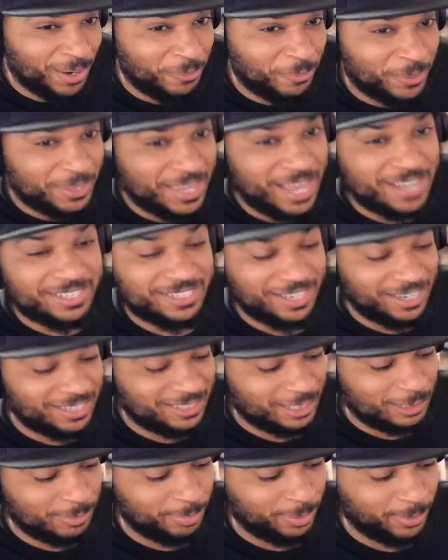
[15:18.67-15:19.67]
what that
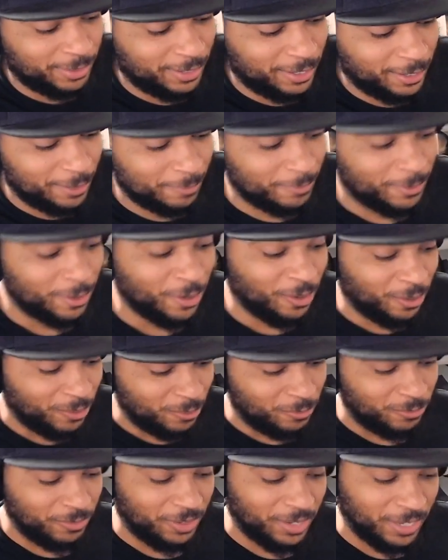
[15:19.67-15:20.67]
does is put him
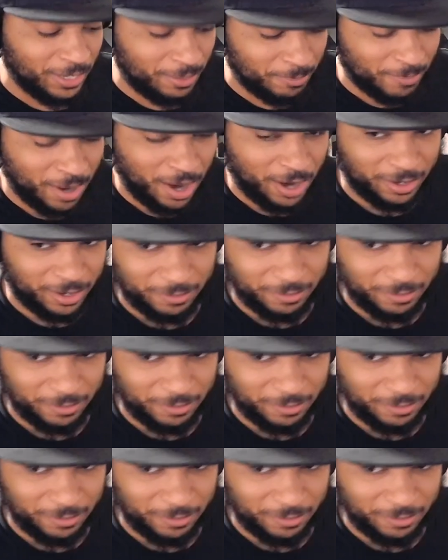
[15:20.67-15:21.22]
in my